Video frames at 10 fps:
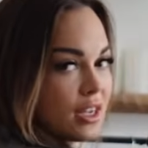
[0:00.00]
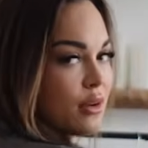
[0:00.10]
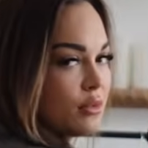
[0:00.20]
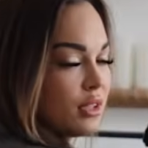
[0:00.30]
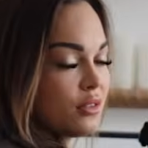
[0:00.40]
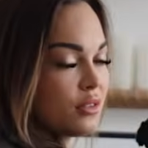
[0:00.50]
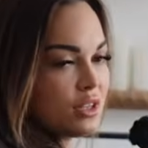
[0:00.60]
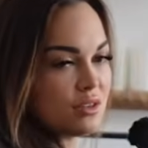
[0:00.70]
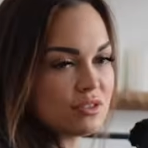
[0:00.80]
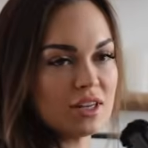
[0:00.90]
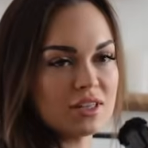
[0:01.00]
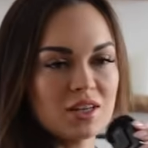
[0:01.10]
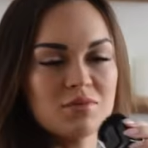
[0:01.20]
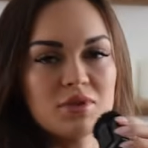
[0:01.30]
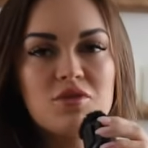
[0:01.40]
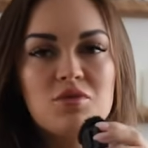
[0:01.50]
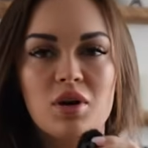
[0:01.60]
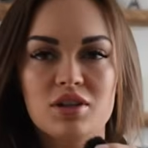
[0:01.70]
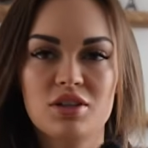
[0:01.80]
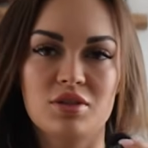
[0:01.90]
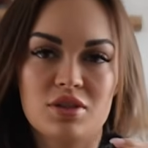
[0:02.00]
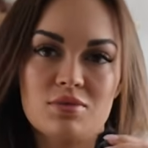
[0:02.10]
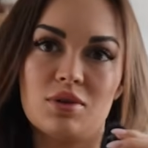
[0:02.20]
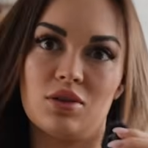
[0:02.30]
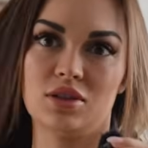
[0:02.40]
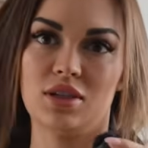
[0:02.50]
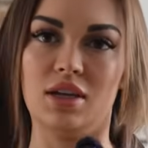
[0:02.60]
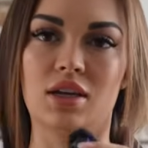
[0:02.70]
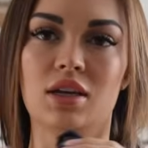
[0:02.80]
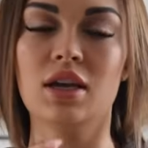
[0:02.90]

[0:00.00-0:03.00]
I really don't think you have to size up, but if you want to, this is what it looks like.